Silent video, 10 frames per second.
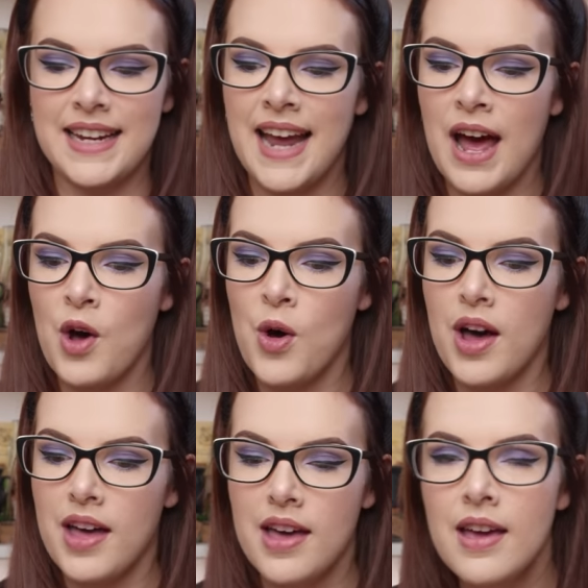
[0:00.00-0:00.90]
Now,
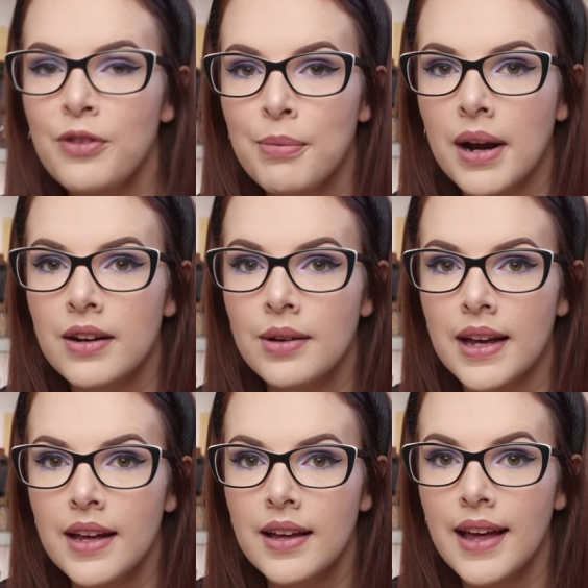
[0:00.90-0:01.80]
if you're brand new
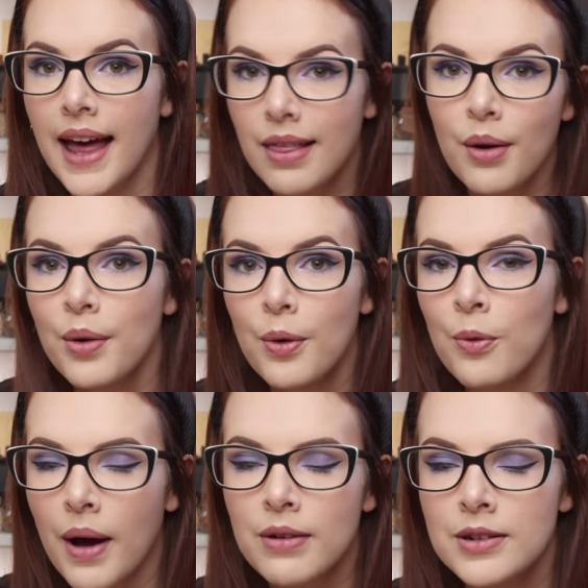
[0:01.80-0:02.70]
here, hello,
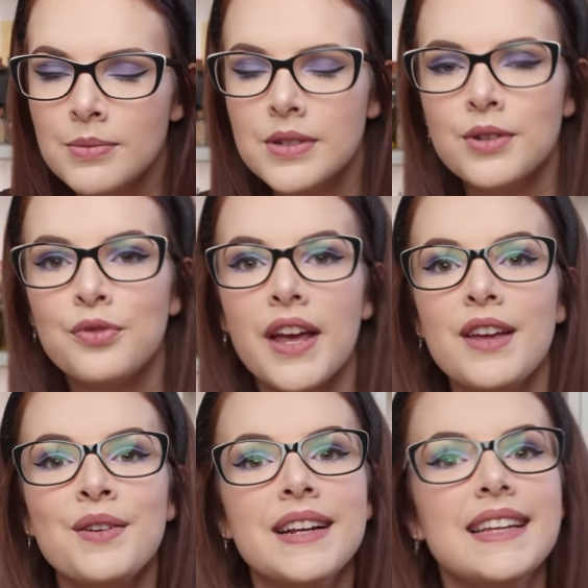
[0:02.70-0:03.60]
welcome. Don't forget
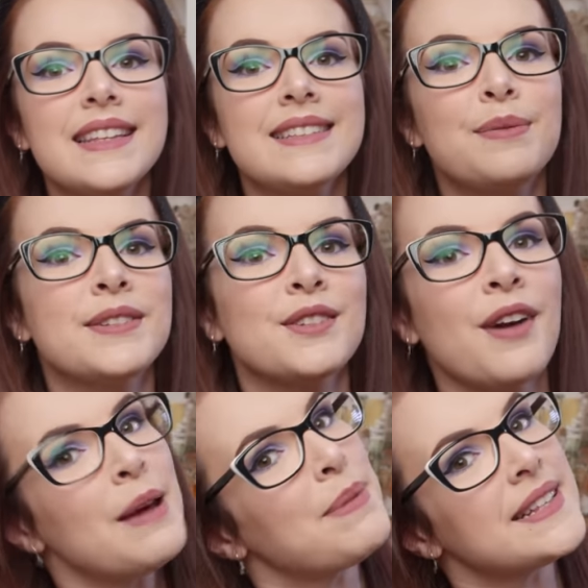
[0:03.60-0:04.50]
you can click the
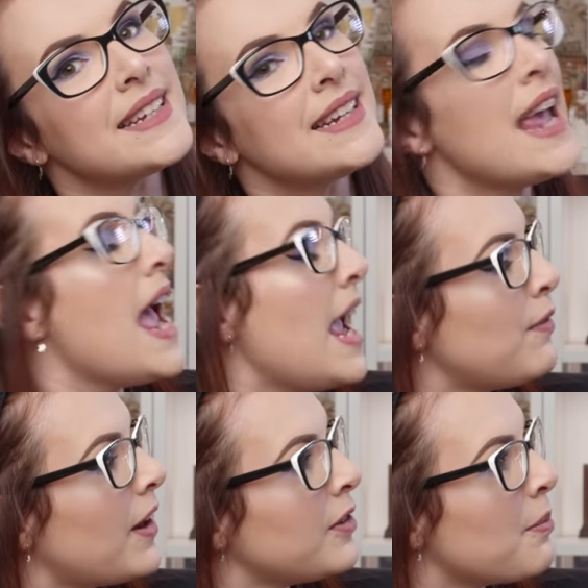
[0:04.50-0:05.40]
subscribe button if
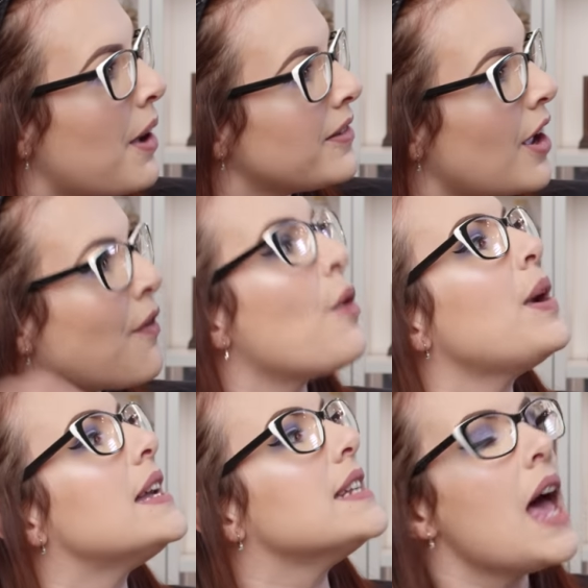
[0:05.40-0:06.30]
you'd like to become part of our
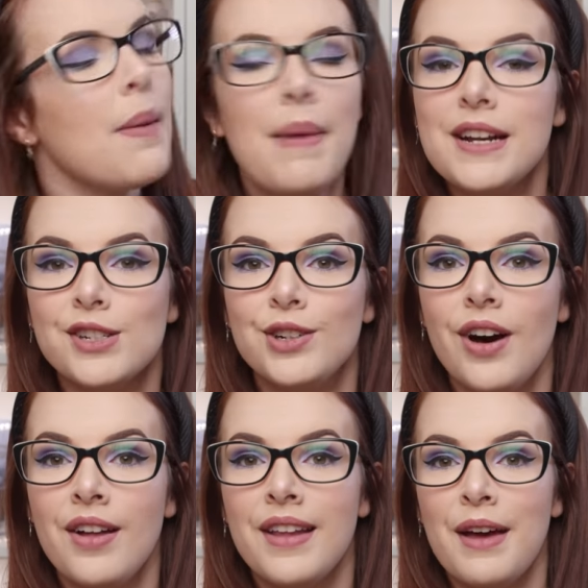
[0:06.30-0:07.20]
weird magical
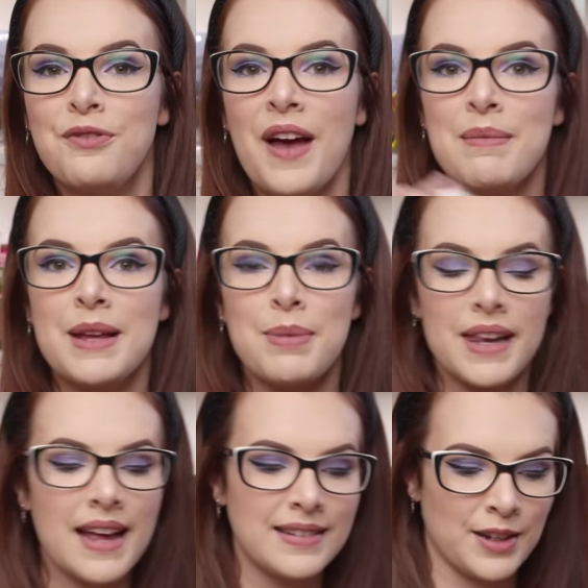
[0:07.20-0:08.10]
online family. But
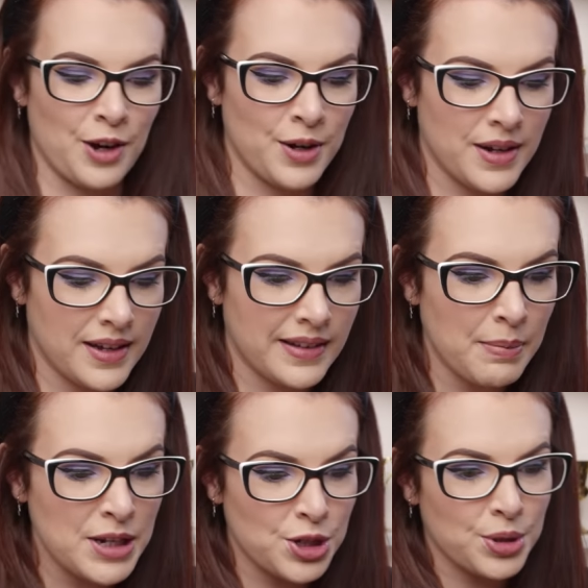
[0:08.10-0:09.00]
let's go, because
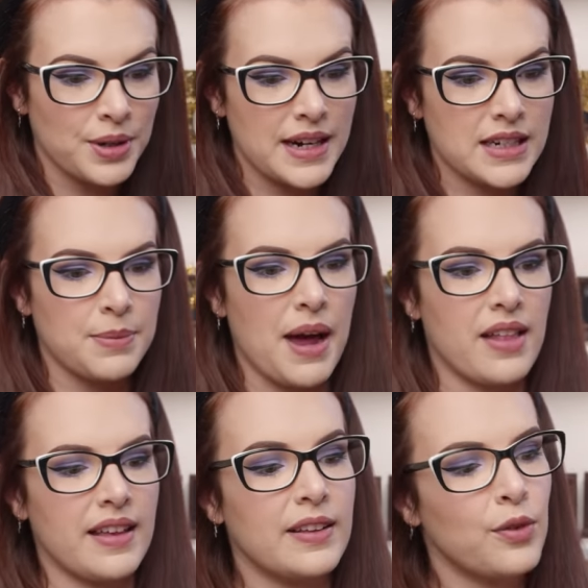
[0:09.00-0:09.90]
I'm intrigued about
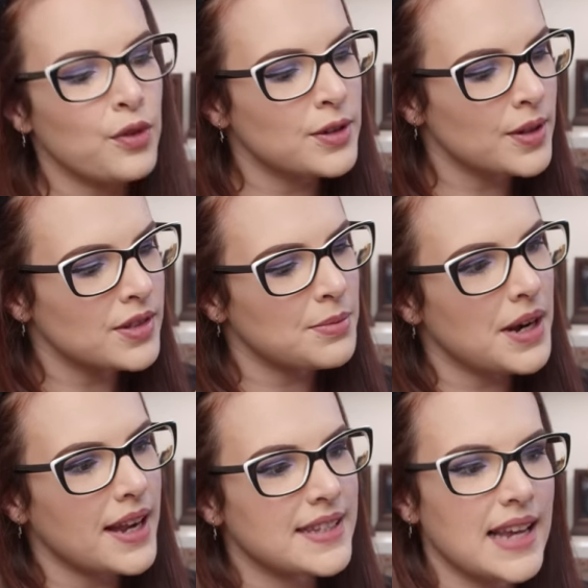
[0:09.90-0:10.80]
this. We've also got some
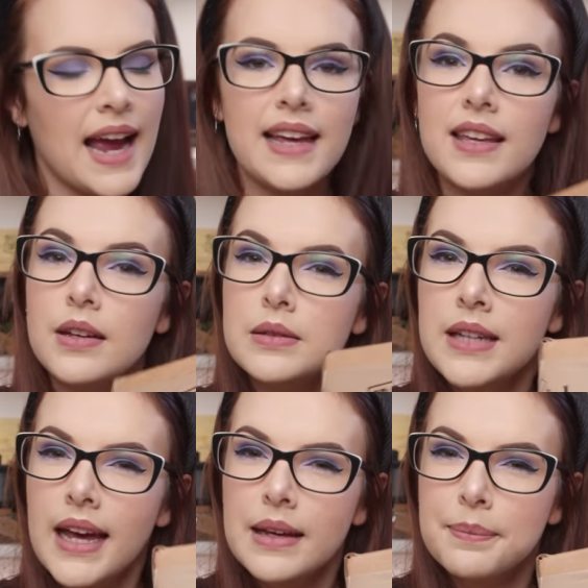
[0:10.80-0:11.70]
nice Accio
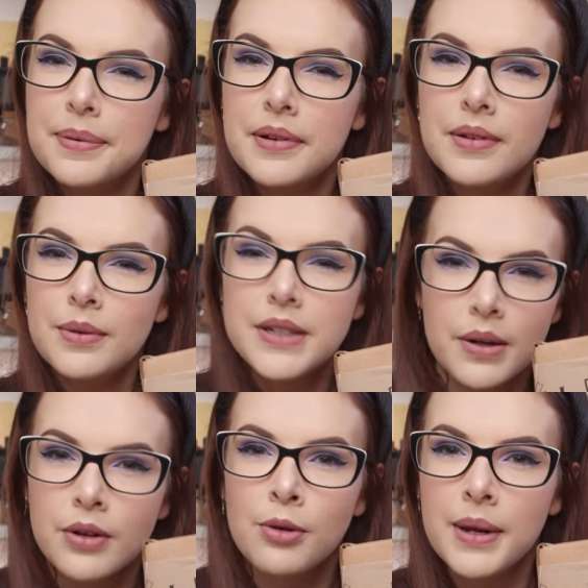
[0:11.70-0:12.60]
tape. We
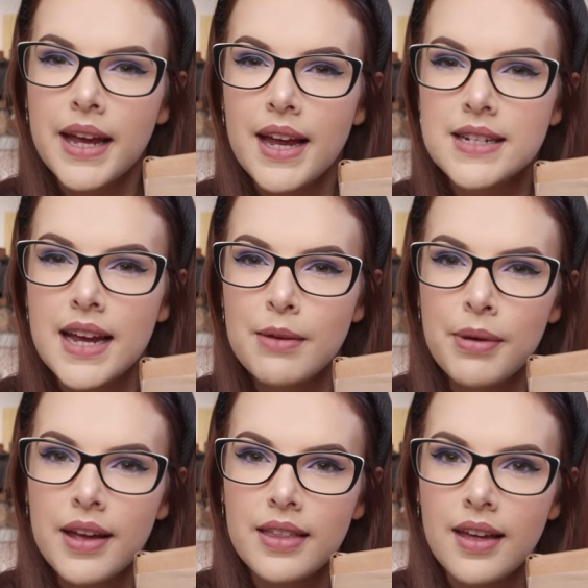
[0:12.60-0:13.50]
don't normally get tape
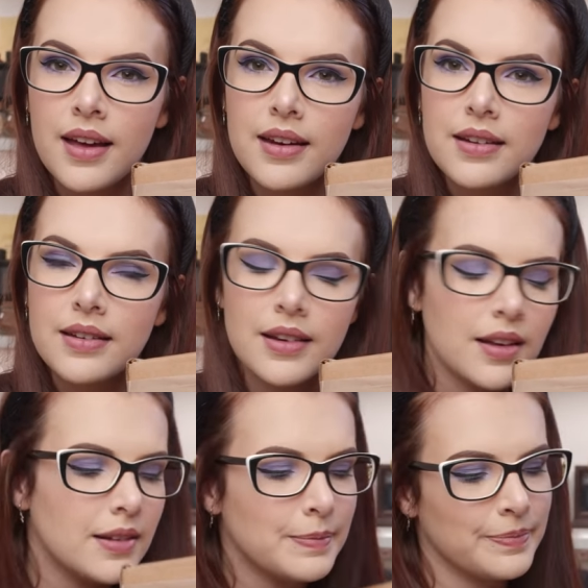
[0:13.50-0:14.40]
like that.
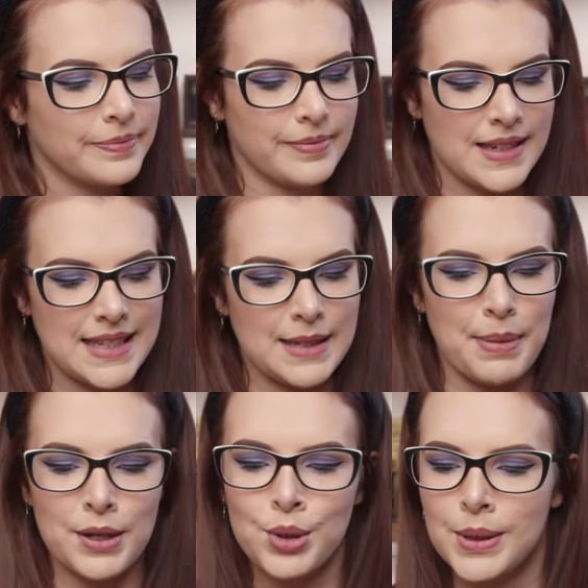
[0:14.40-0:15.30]

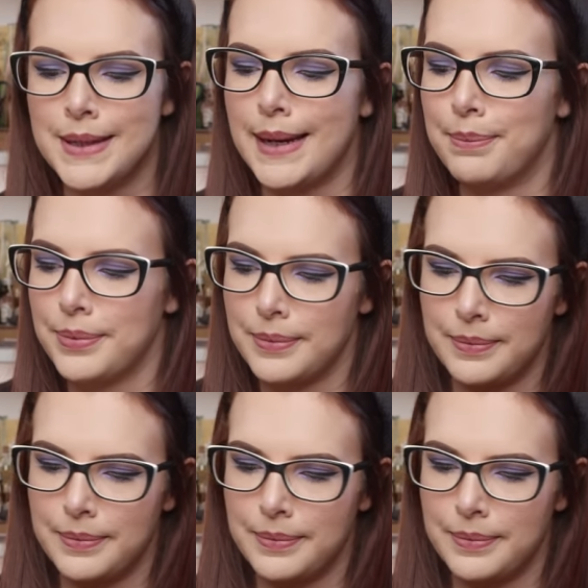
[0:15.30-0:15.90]
Special tape.